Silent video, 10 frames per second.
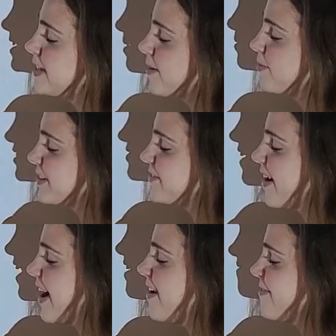10 plus 5. plus
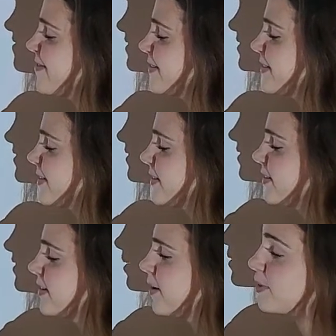
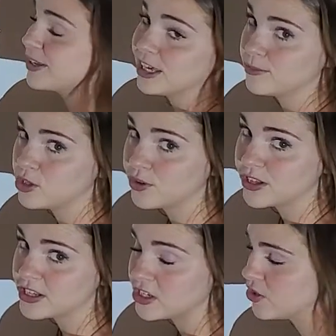five. going to keep doing
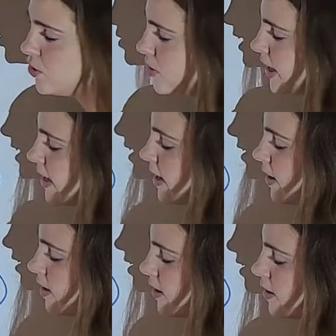this until you like
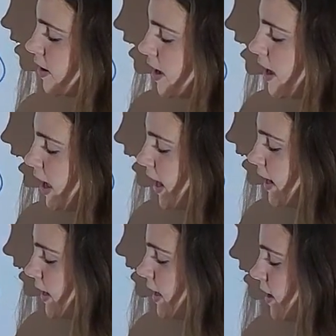it.
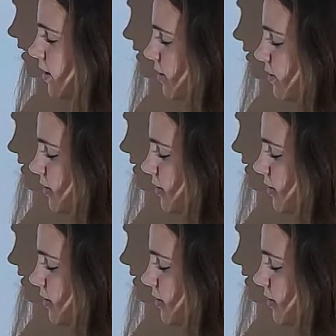80